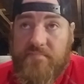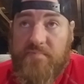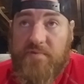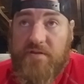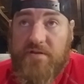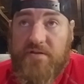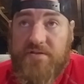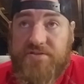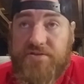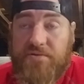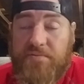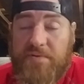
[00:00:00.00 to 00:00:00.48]

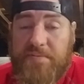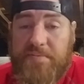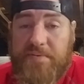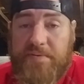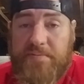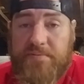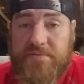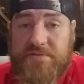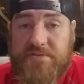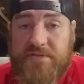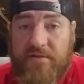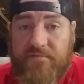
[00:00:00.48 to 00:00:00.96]
so many
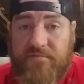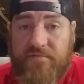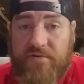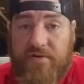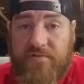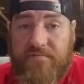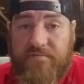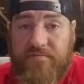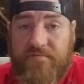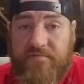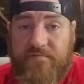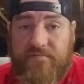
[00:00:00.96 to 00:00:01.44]
people
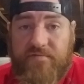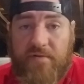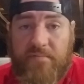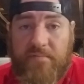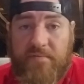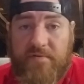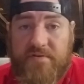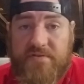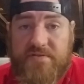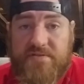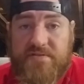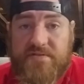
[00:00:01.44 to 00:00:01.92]
suffer
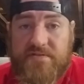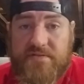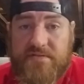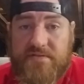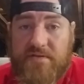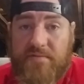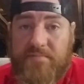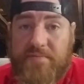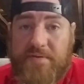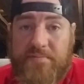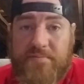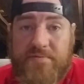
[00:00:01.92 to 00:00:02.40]
from it.
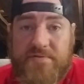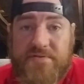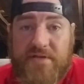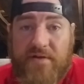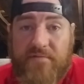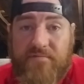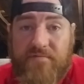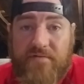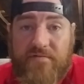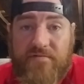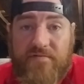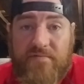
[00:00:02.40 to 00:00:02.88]
Some people
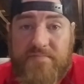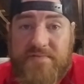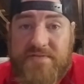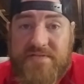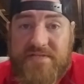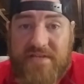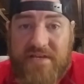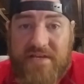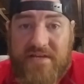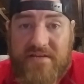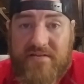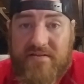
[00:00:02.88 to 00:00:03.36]
suffer from
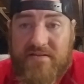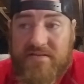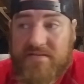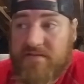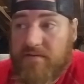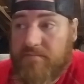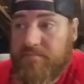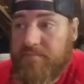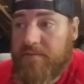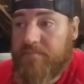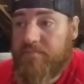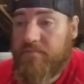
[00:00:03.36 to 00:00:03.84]
sin.
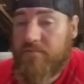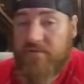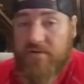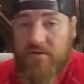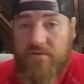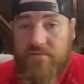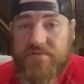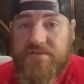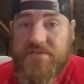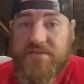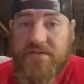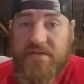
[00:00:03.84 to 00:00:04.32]
Some people, you
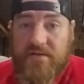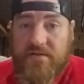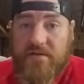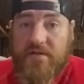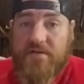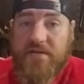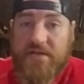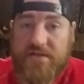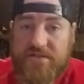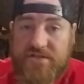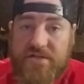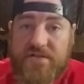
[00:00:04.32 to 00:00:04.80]
know, sin,
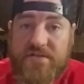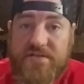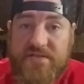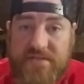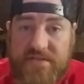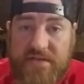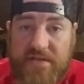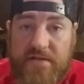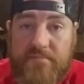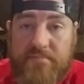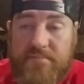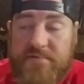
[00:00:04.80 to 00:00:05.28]
addiction is
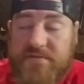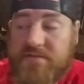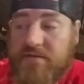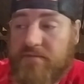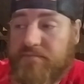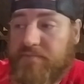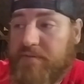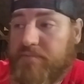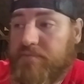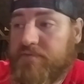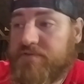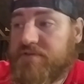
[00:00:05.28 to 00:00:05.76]
sin, but
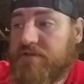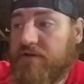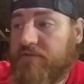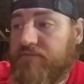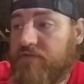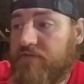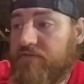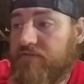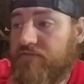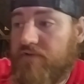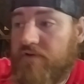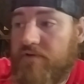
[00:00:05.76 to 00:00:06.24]
some people
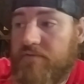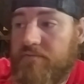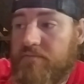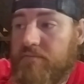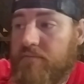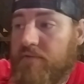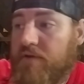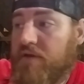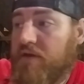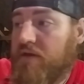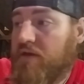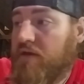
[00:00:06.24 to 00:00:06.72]
suffer
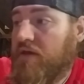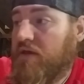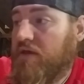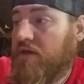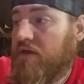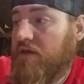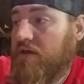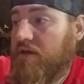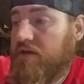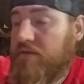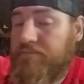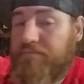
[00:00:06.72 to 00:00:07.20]
from
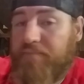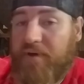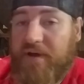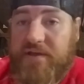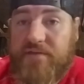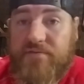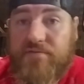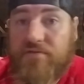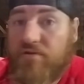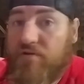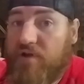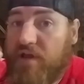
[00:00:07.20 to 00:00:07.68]

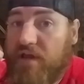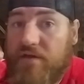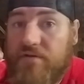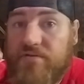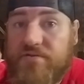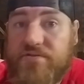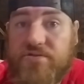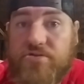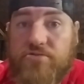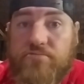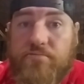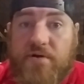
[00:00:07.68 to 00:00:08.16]
biting their
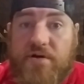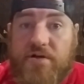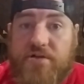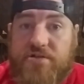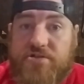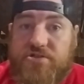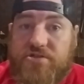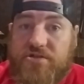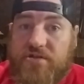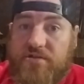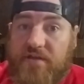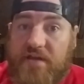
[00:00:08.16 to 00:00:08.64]
nails too
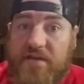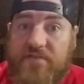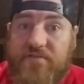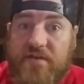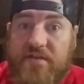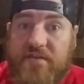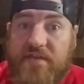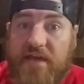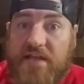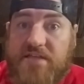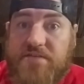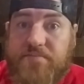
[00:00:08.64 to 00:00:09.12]
much and they
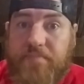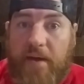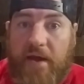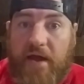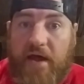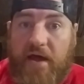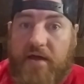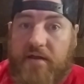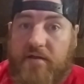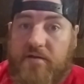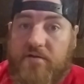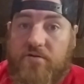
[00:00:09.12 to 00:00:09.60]
think that's
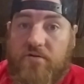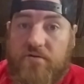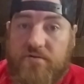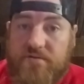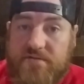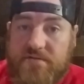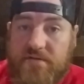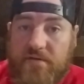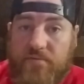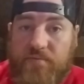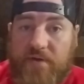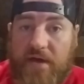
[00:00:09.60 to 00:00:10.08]
bad. You know,
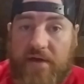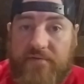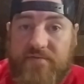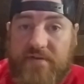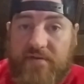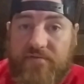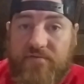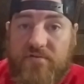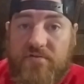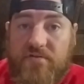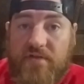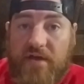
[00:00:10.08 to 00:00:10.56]
we have
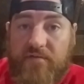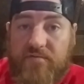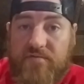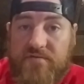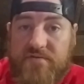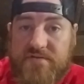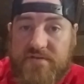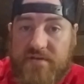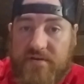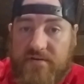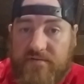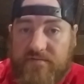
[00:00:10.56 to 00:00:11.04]
different
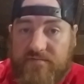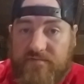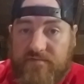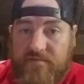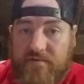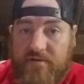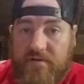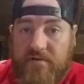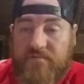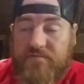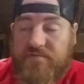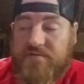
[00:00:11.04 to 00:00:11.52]
levels of,
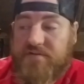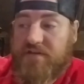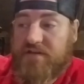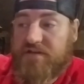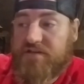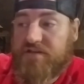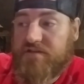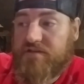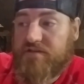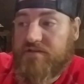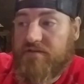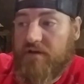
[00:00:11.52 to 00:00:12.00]
of
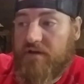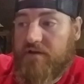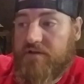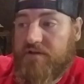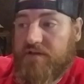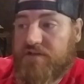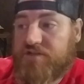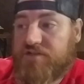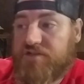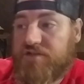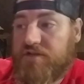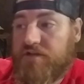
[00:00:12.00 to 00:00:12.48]
addic-
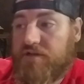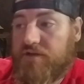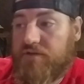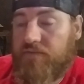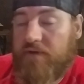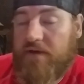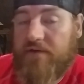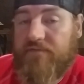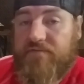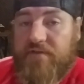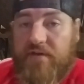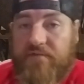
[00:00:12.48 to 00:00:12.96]
addiction and
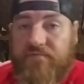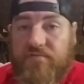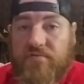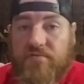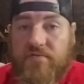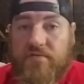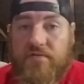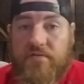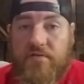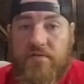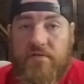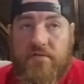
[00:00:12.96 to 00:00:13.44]
we have
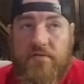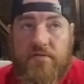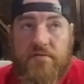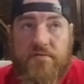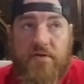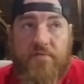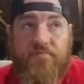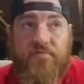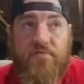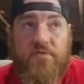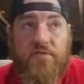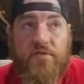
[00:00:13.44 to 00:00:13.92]
different,
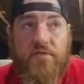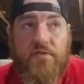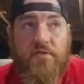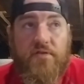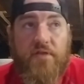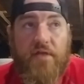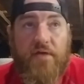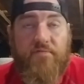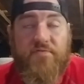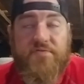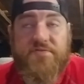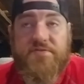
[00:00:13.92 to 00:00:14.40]
different
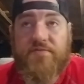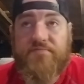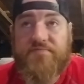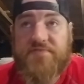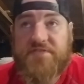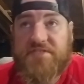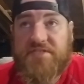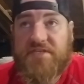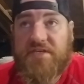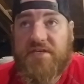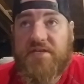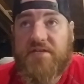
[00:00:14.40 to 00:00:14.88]
levels of
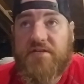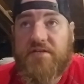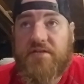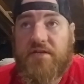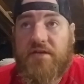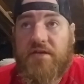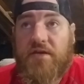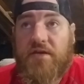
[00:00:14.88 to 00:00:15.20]
sin.